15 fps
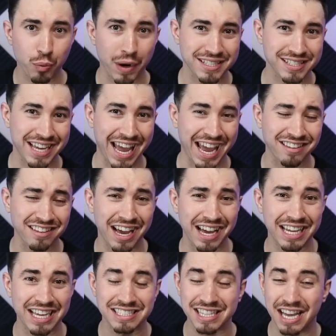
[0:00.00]
wrestling headline
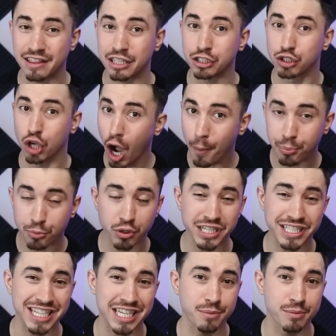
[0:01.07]
is that the top three
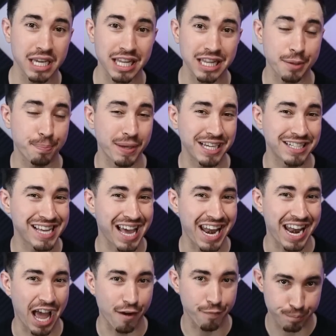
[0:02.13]
teams in the Big Ten
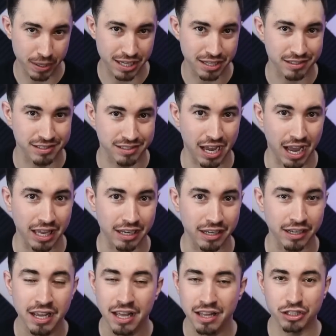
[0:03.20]
have been decided.
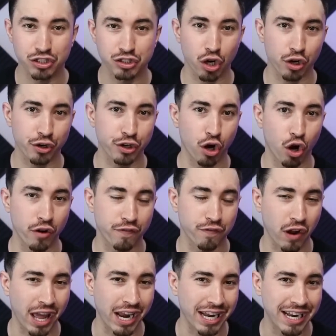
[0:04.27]
This started on
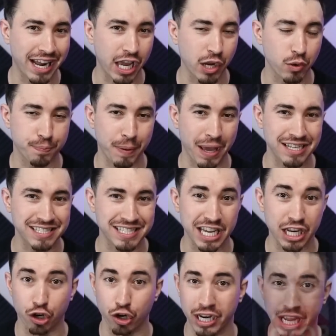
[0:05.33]
Friday night with Penn
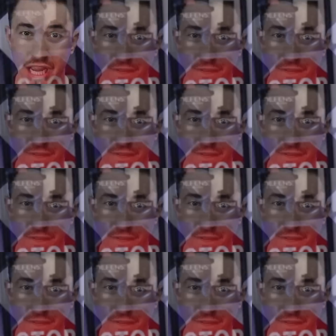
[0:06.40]
State earning